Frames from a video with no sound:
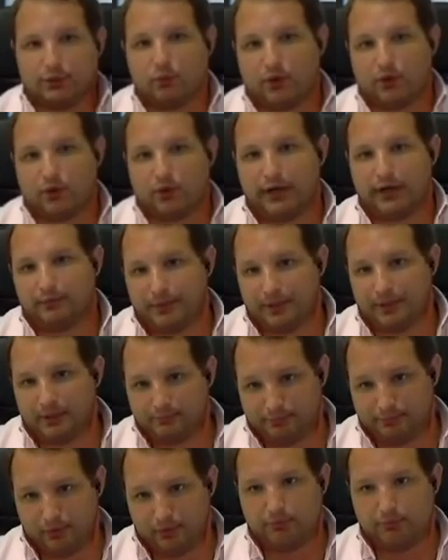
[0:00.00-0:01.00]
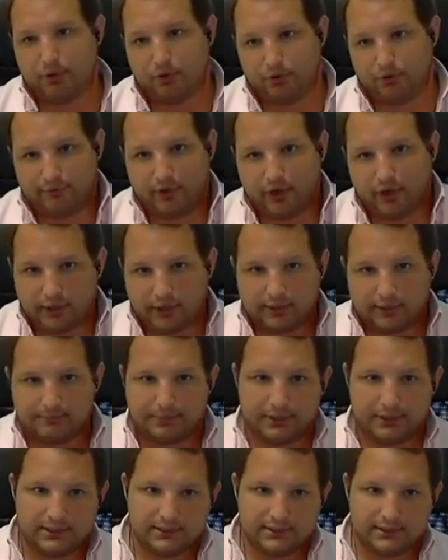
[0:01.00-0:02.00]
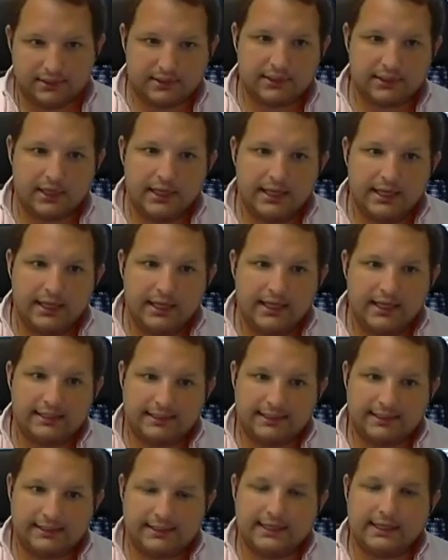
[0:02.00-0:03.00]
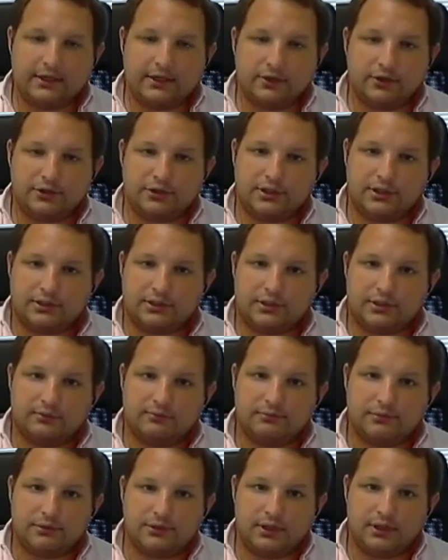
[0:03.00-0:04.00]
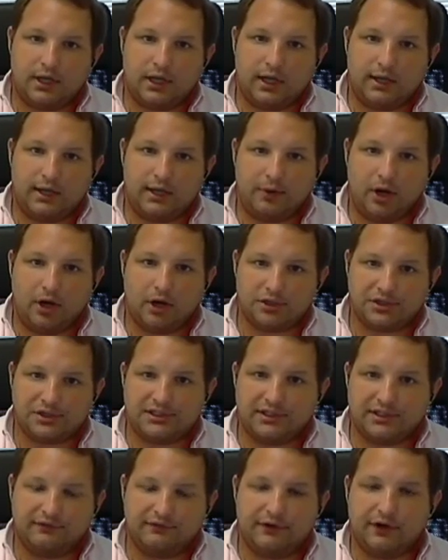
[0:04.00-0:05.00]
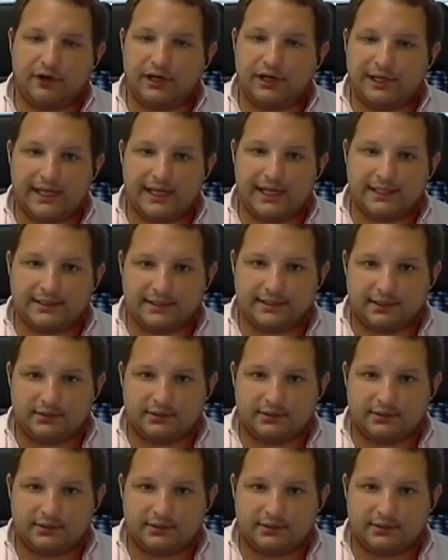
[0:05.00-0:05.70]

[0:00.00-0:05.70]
is where we're helping both of our companies, is these ecosystems are still very nascent.